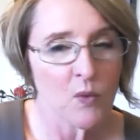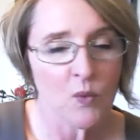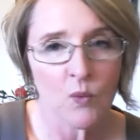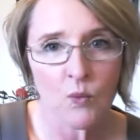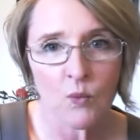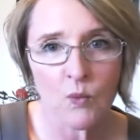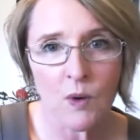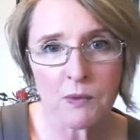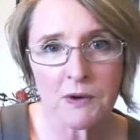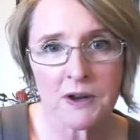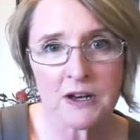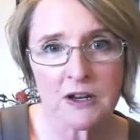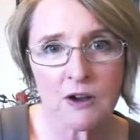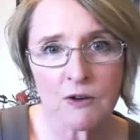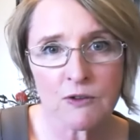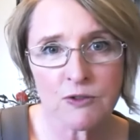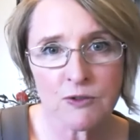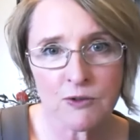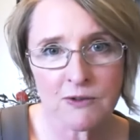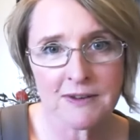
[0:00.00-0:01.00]
what we're going to go
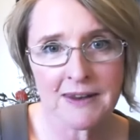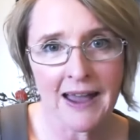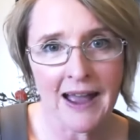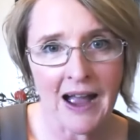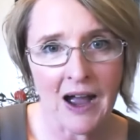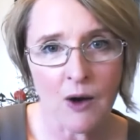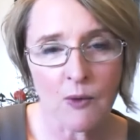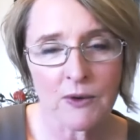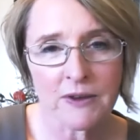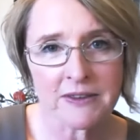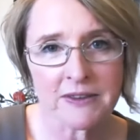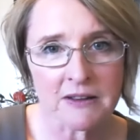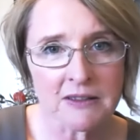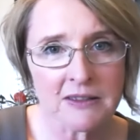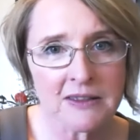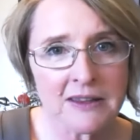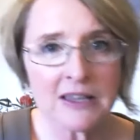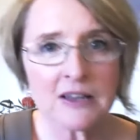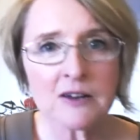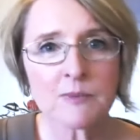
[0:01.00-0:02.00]
through now is a
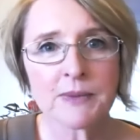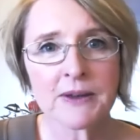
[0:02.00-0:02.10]
little